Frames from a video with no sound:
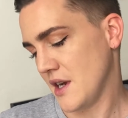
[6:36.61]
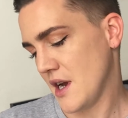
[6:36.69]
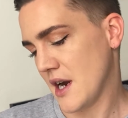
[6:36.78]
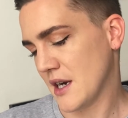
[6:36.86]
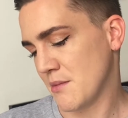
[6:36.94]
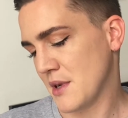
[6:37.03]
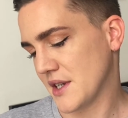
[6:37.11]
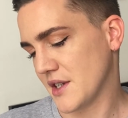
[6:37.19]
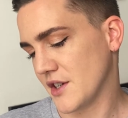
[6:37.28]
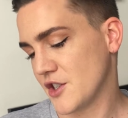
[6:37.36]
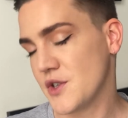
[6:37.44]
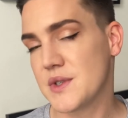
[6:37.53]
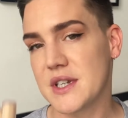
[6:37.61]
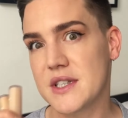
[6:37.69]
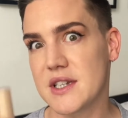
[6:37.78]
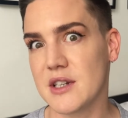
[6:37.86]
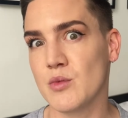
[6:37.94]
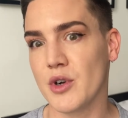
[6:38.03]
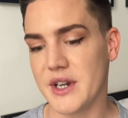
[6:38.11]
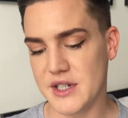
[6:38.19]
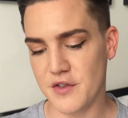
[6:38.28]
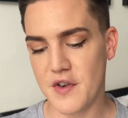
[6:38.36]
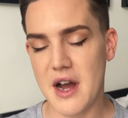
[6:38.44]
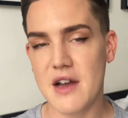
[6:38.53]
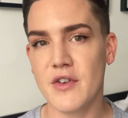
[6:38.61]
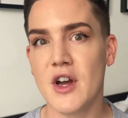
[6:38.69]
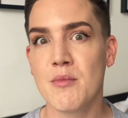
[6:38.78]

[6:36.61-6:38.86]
and I'm mixing 260 and 185,